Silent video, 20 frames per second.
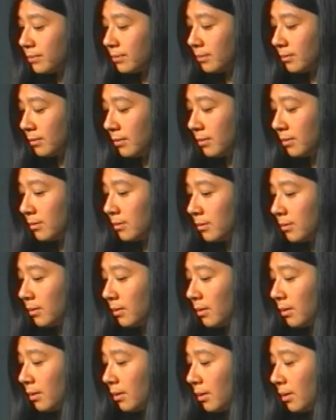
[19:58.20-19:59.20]

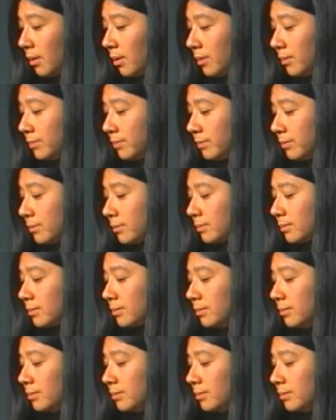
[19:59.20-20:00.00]
Nobody speaks.